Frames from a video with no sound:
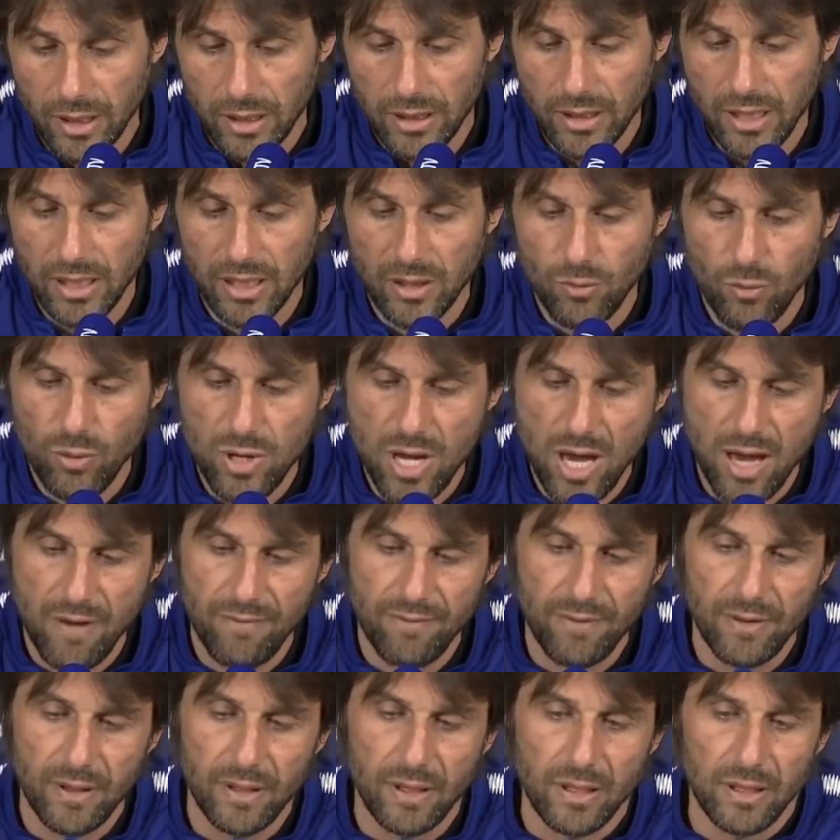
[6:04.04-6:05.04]
that we
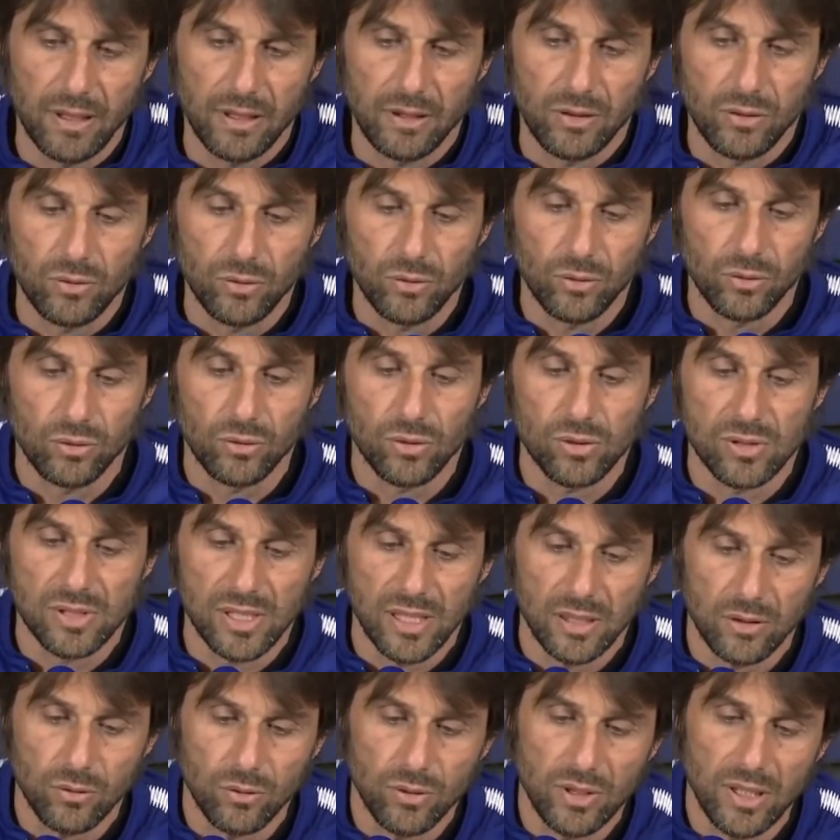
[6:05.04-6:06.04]
have to
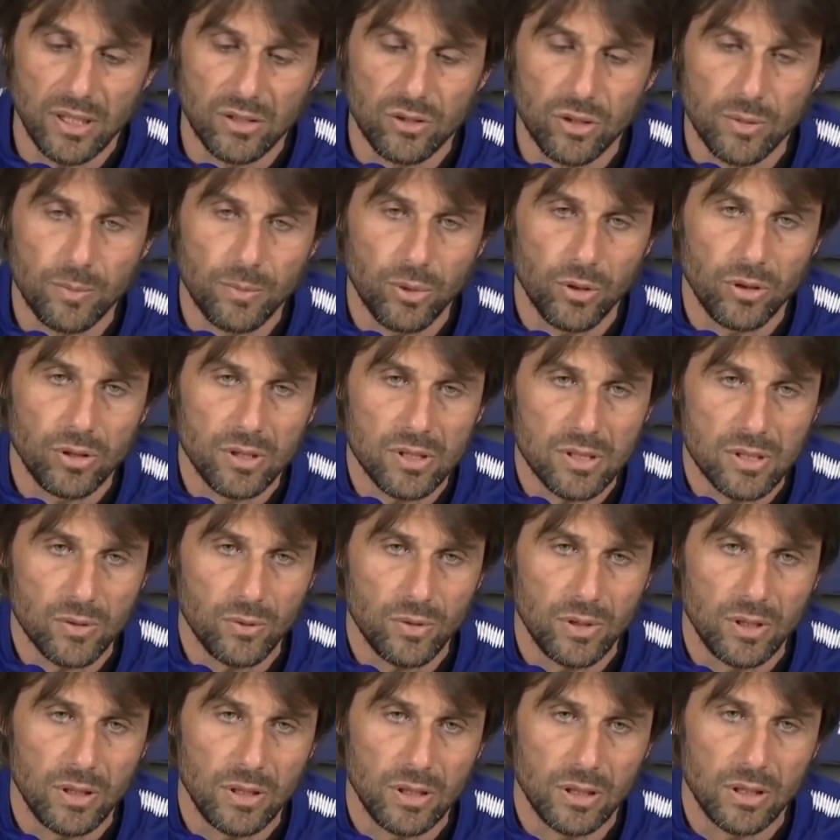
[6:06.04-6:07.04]
start to get 3 points
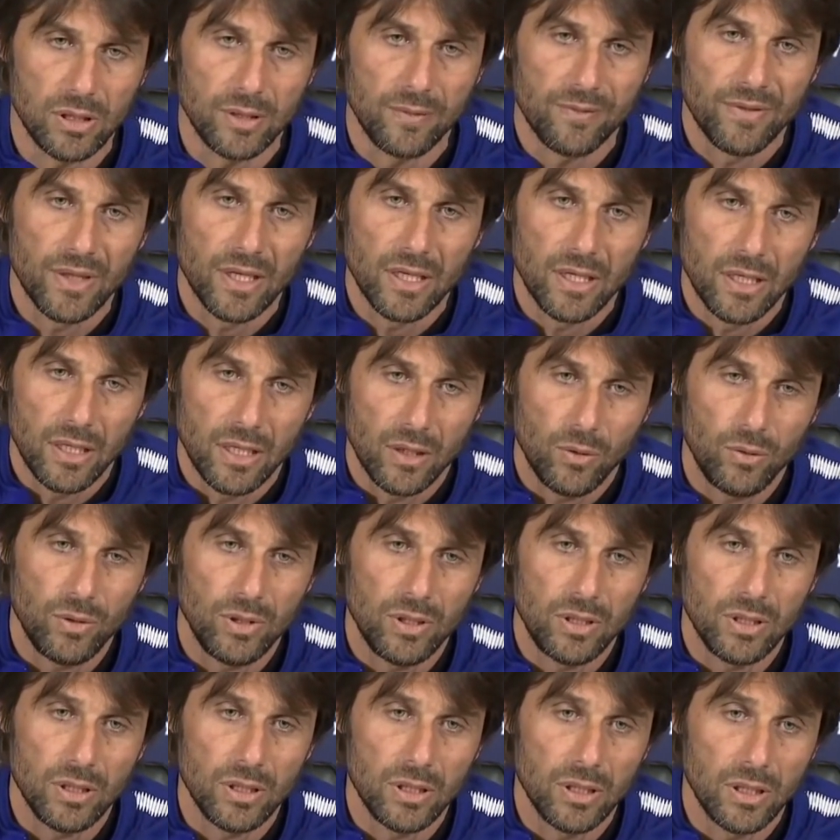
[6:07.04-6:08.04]
with the
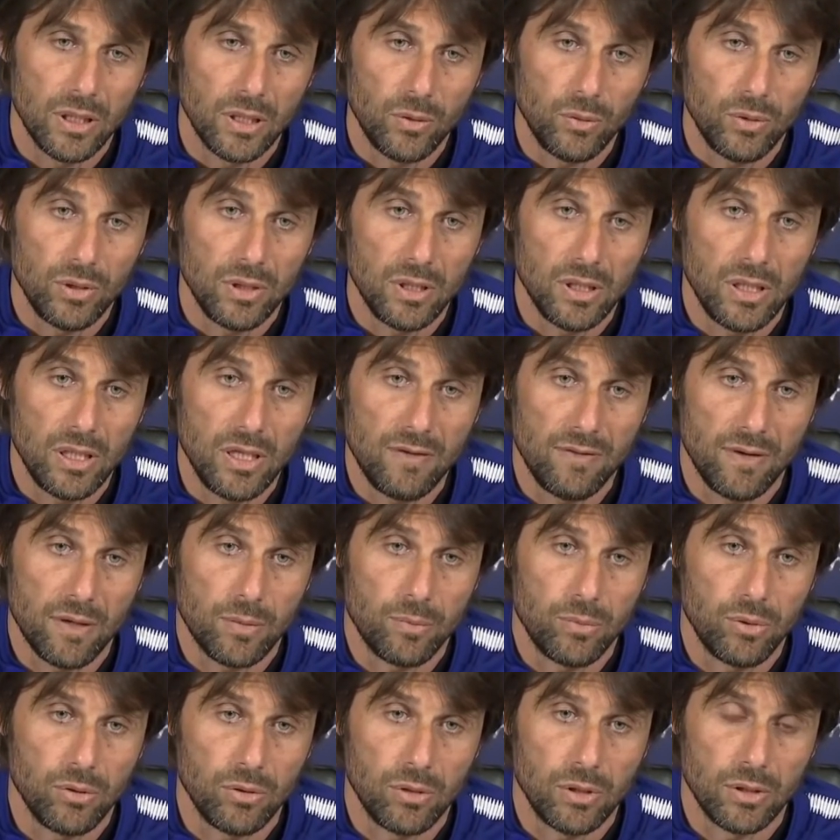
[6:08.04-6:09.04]

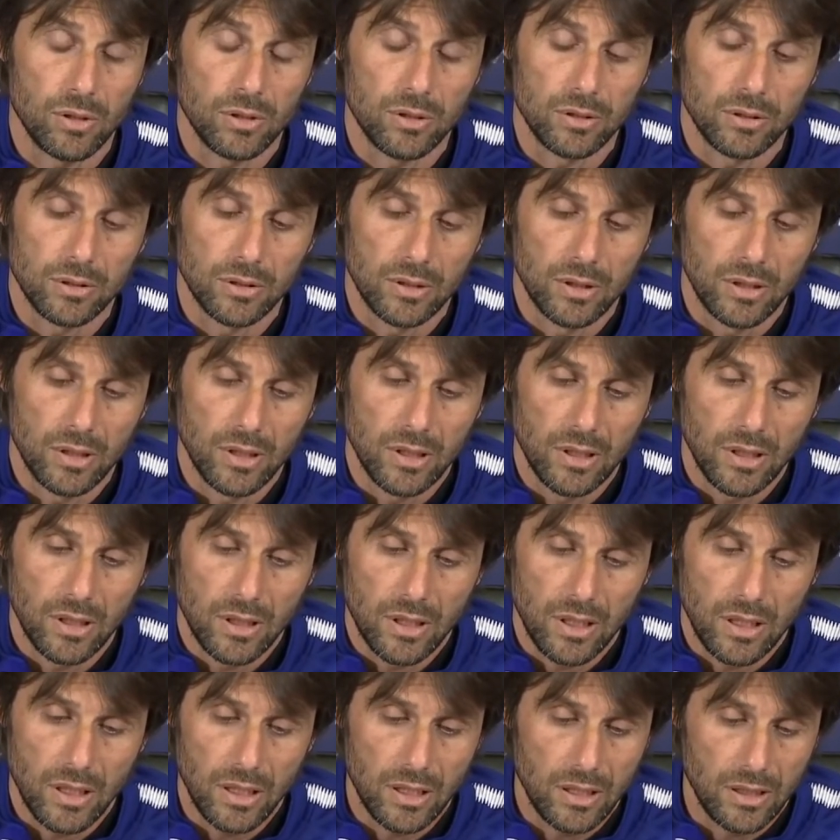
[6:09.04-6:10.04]
Liverpool,
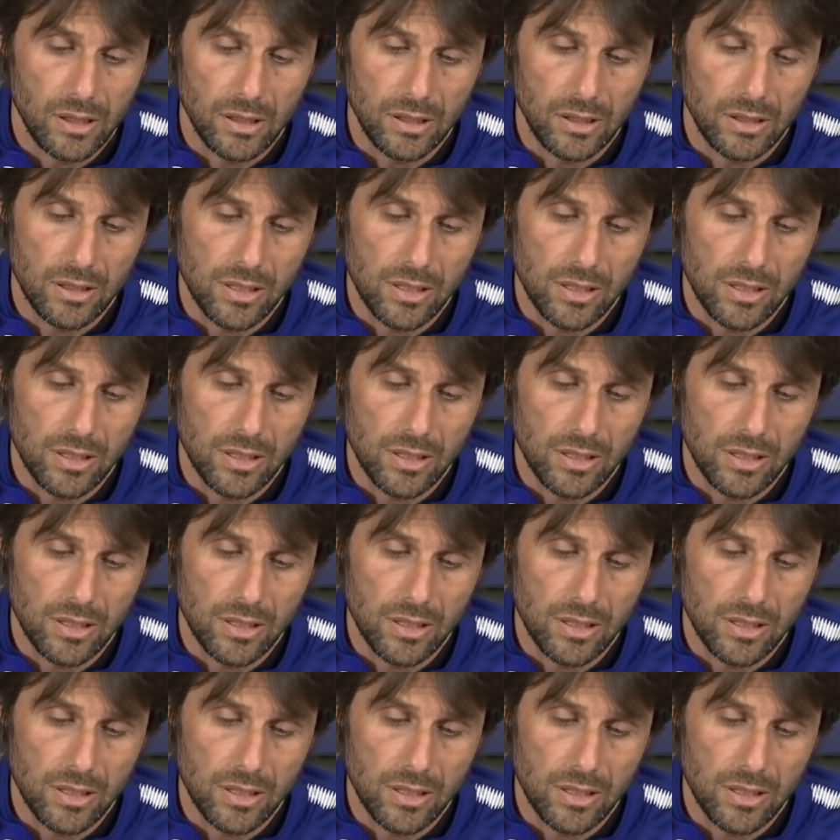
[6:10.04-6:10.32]
and